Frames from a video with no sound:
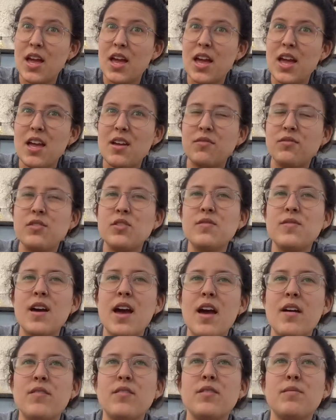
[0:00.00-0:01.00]
If you've
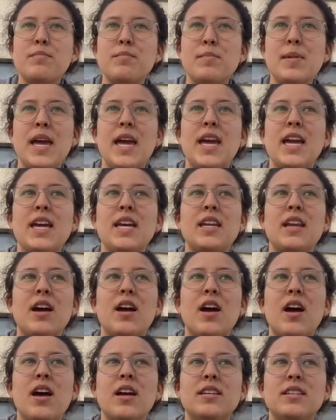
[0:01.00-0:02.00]
ever made
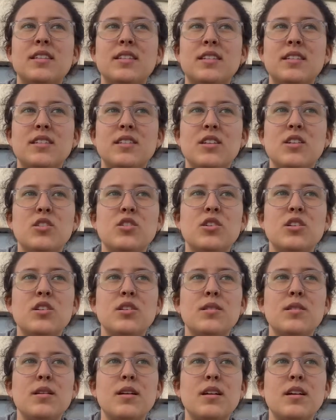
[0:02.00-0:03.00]
a
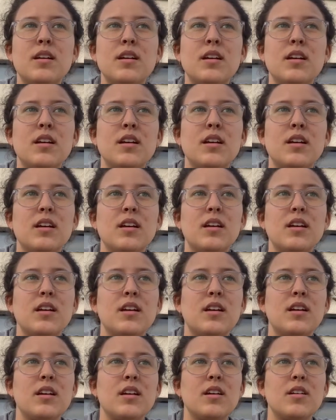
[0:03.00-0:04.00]
decision
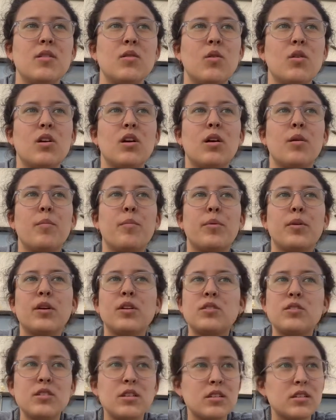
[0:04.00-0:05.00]
or a
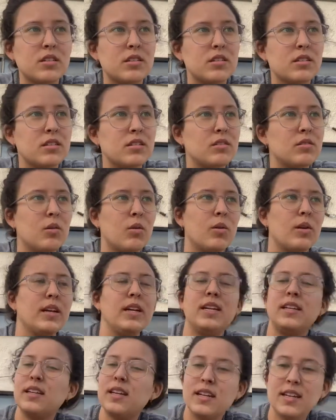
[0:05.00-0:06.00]
purchase or
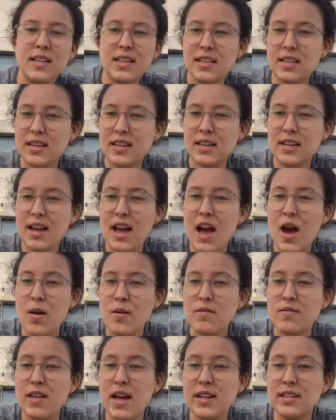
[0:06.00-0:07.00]
eaten anything out
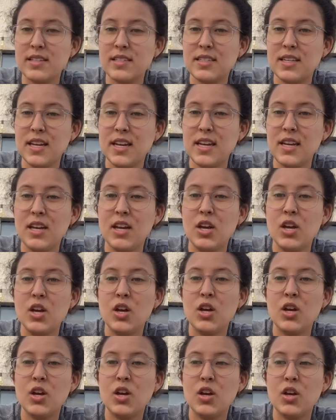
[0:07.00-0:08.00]
of that state,
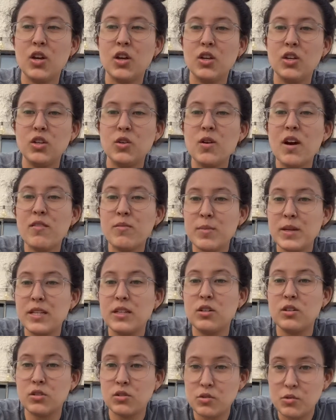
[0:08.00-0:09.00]
you have been
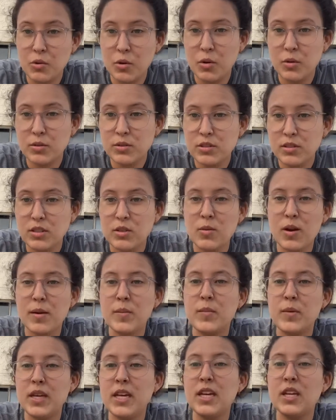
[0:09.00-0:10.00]
controlled. You are
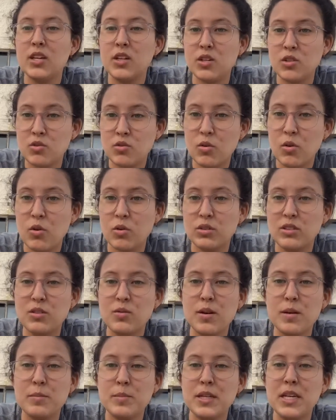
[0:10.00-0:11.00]
being controlled. You
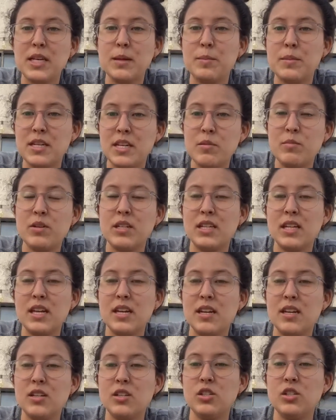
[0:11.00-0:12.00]
are being
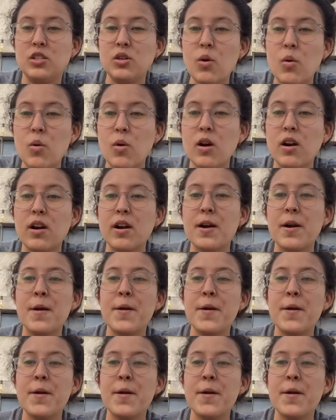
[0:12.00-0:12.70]
manipulated. Your